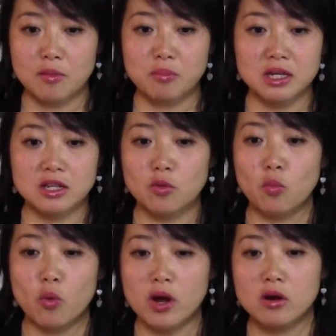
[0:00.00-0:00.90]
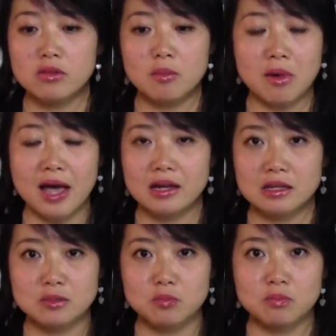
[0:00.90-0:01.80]
meeting where the mind
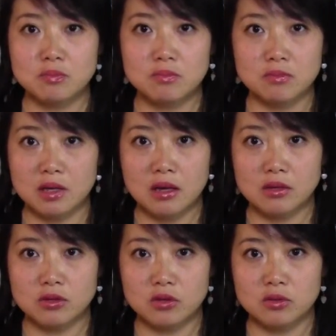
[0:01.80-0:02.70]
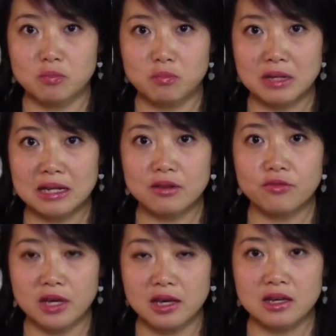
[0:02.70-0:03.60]
is, the
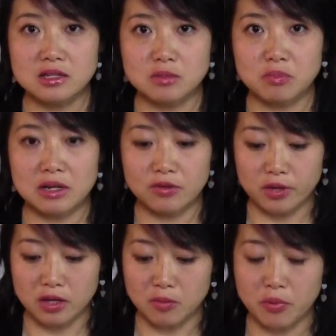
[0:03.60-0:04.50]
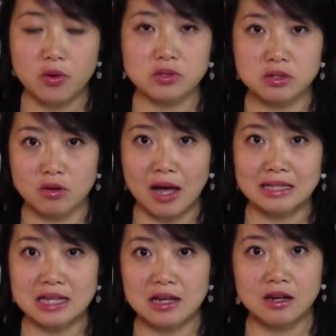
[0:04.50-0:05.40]
belief is, believing in a personal
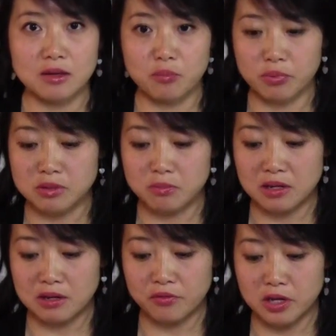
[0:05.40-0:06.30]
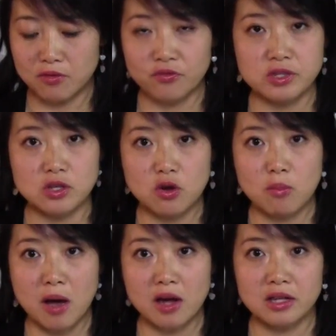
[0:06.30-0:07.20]
identity, believing in a physical
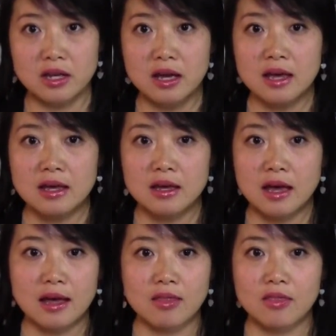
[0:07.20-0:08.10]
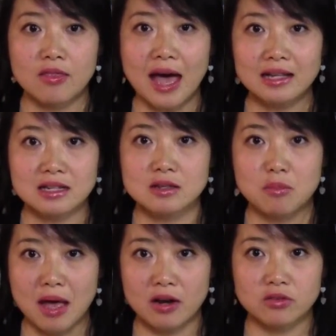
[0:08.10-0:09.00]
body, that doesn't
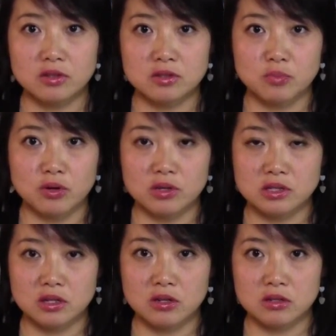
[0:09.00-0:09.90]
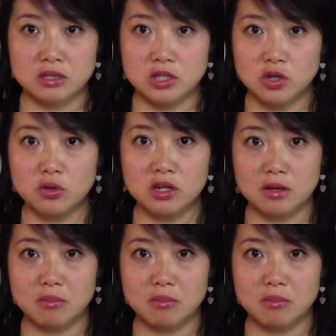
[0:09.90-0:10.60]
matter. The Spirit is still going to